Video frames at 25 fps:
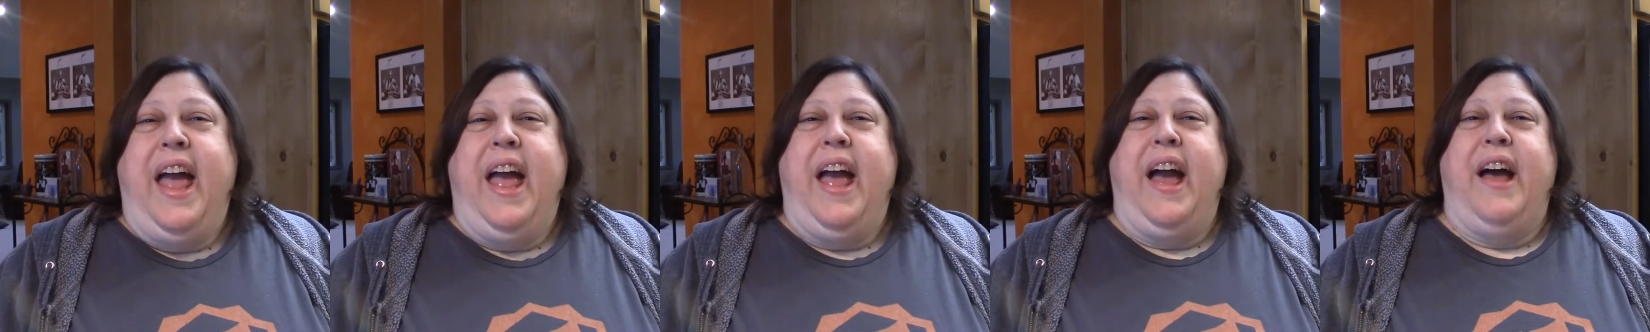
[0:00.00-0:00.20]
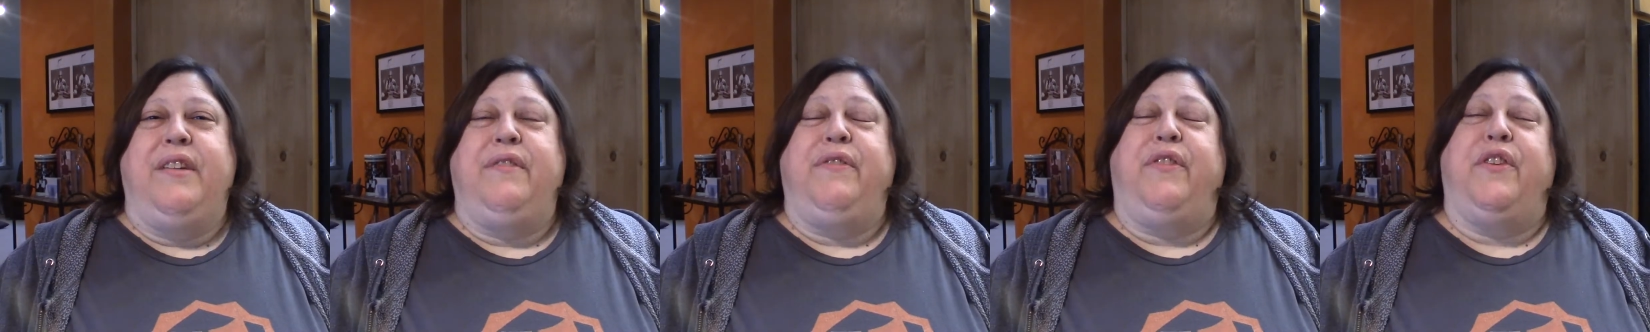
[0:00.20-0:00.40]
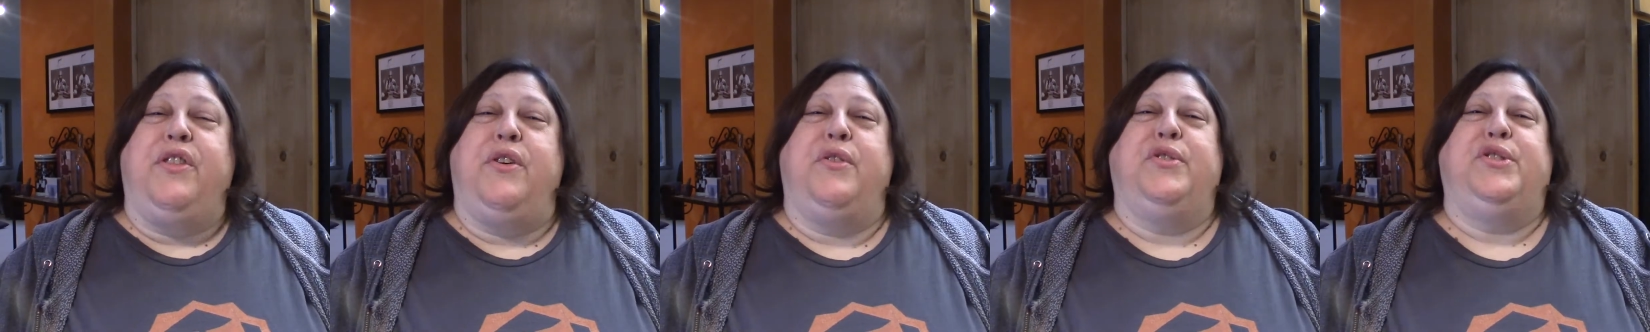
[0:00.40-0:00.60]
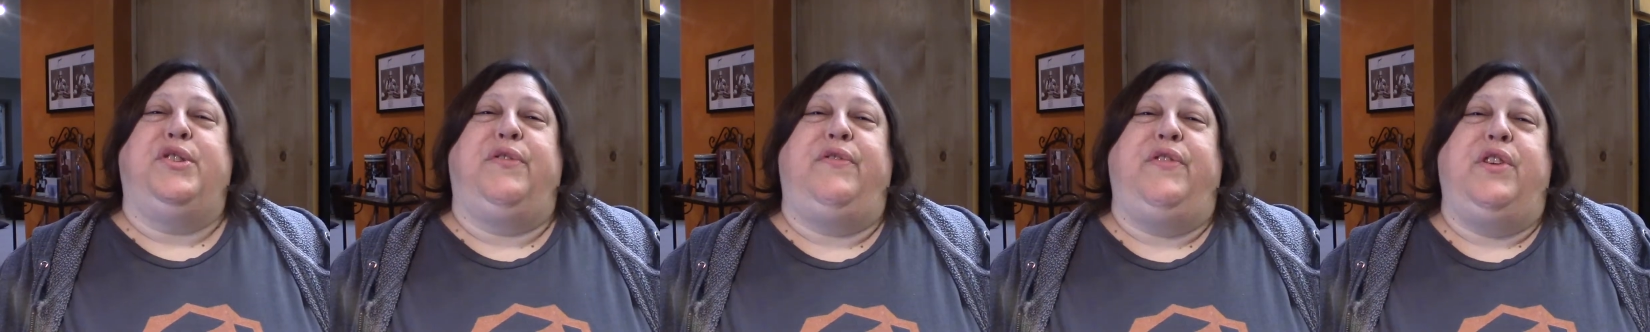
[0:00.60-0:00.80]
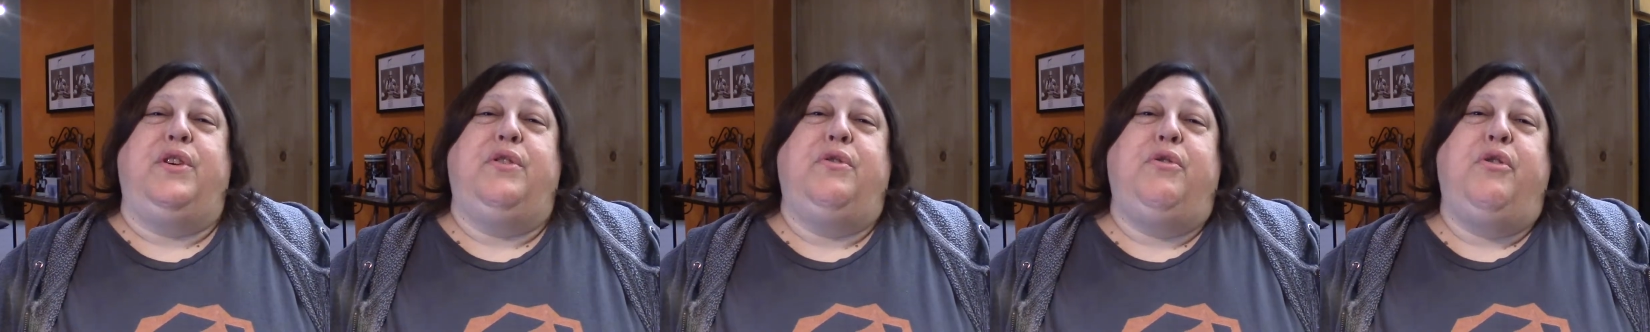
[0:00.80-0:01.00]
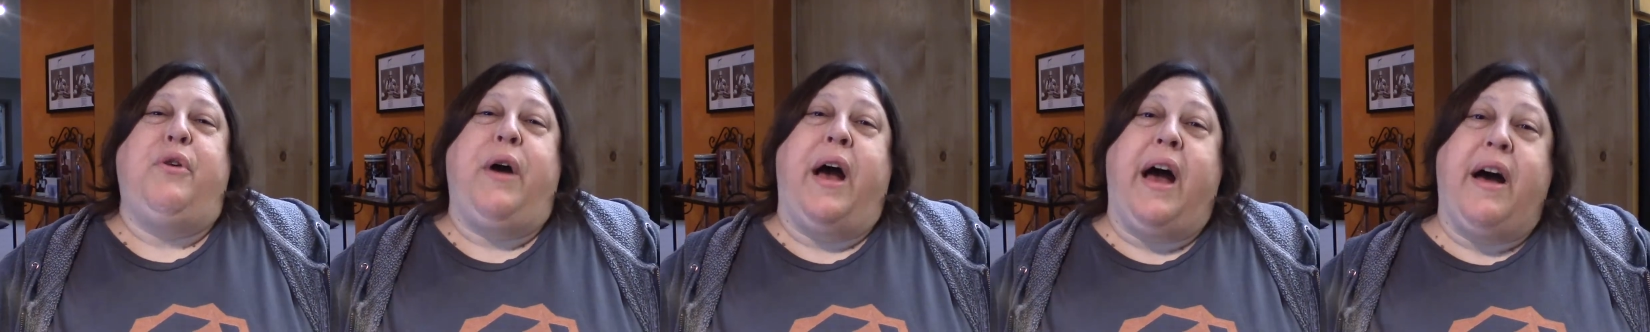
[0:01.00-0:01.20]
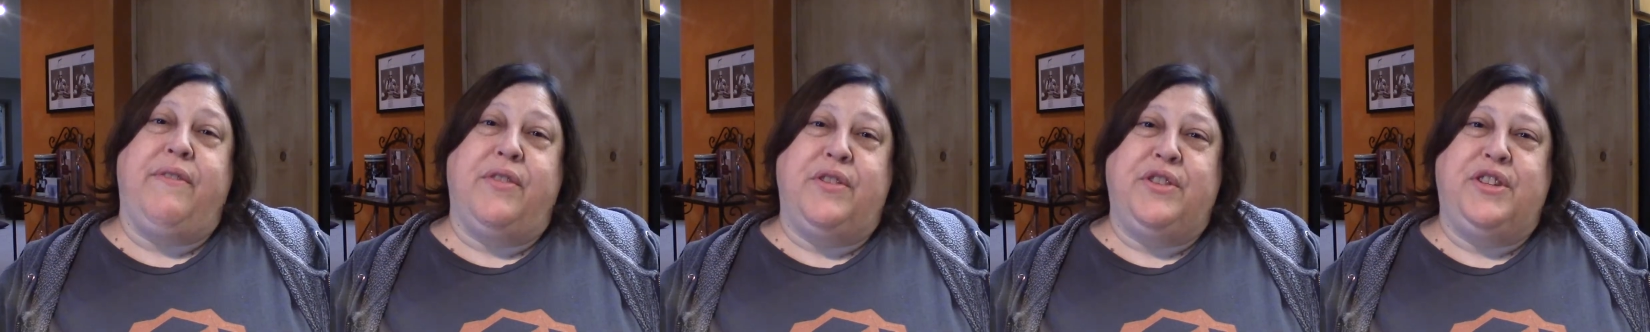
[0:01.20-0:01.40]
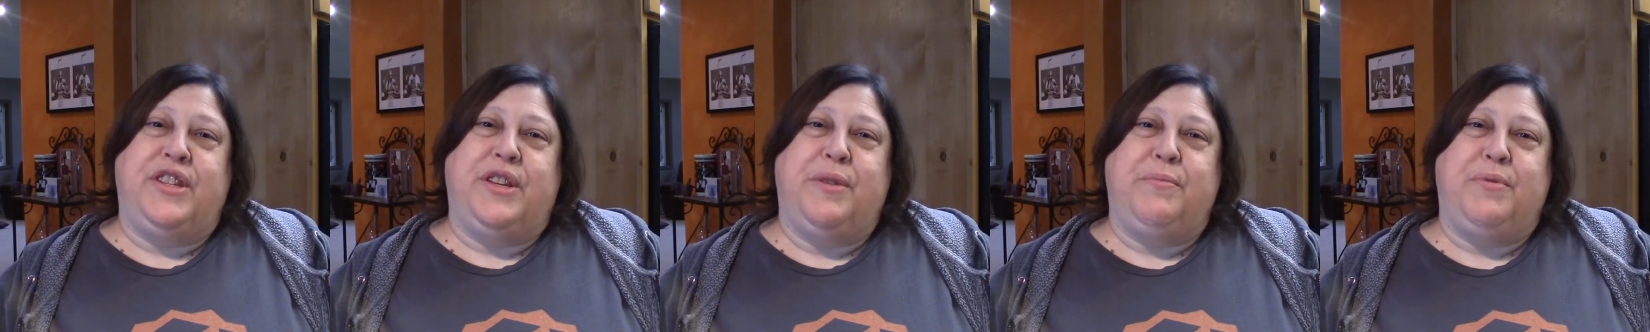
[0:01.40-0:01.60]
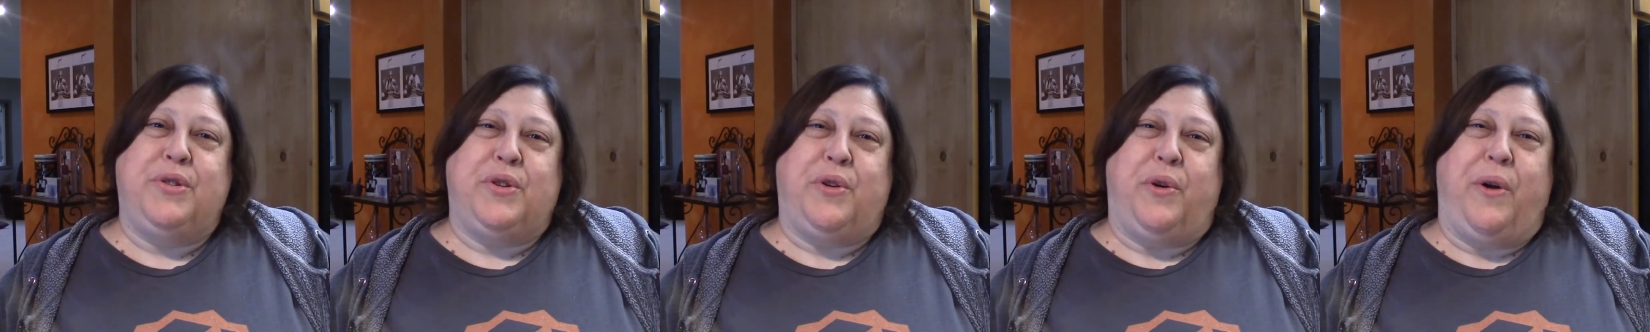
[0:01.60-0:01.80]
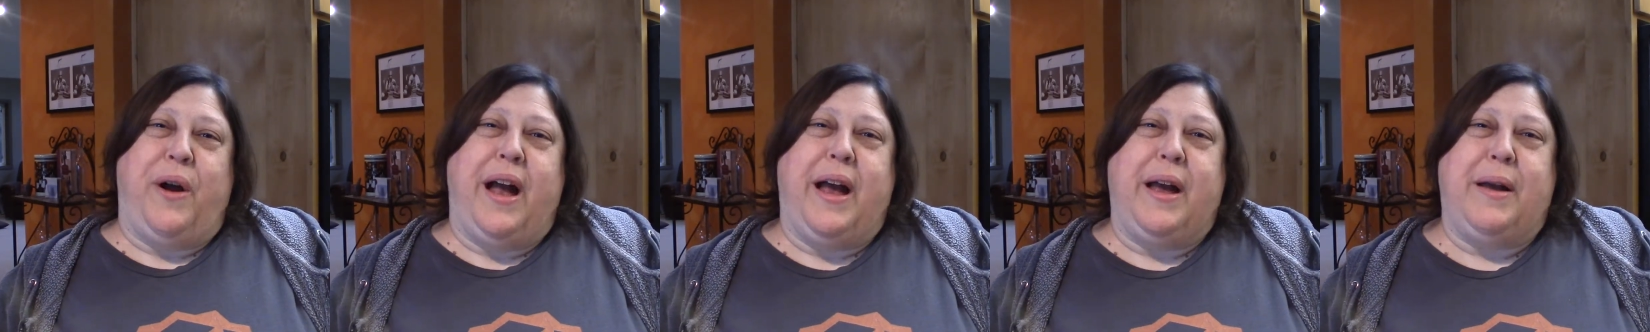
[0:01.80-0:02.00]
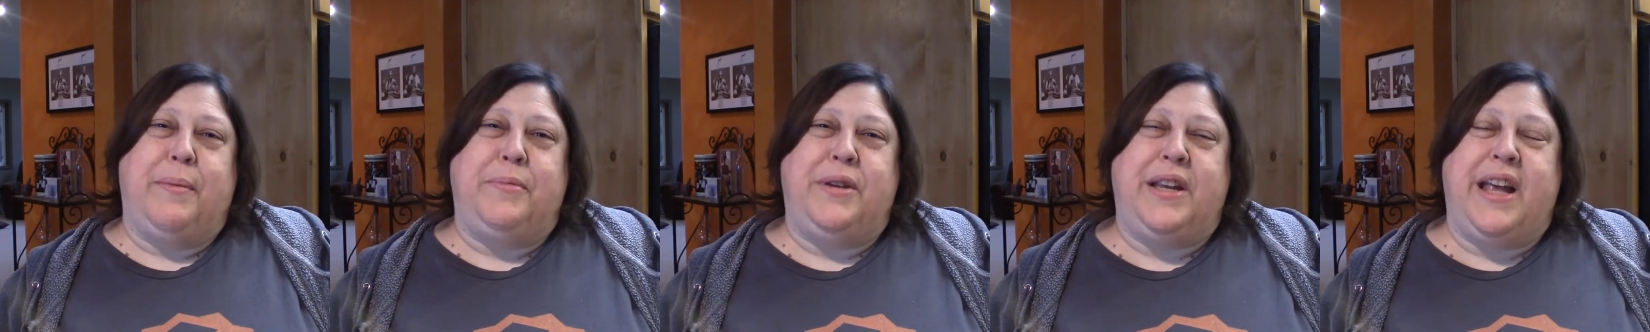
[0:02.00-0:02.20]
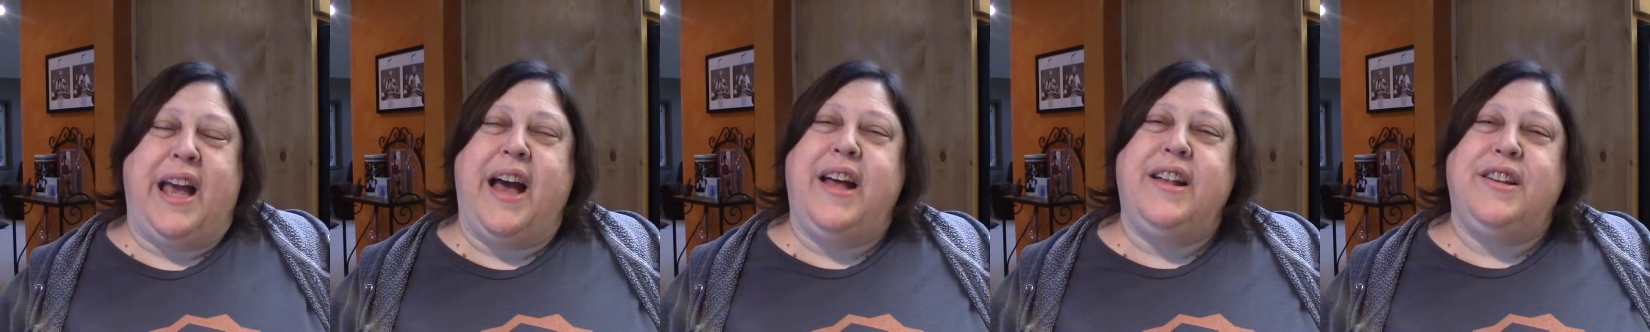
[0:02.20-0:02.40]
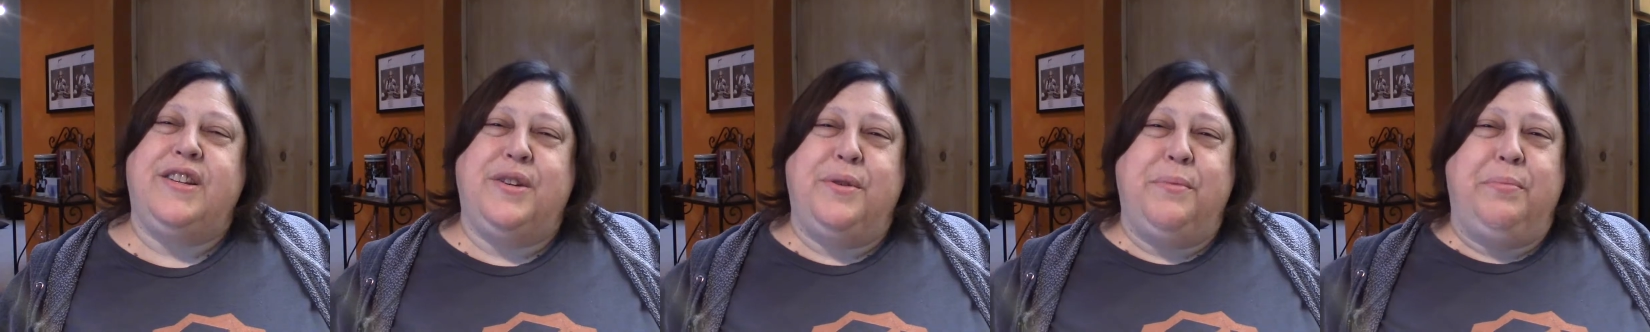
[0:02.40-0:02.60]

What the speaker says: And for those of you who haven't subscribed yet,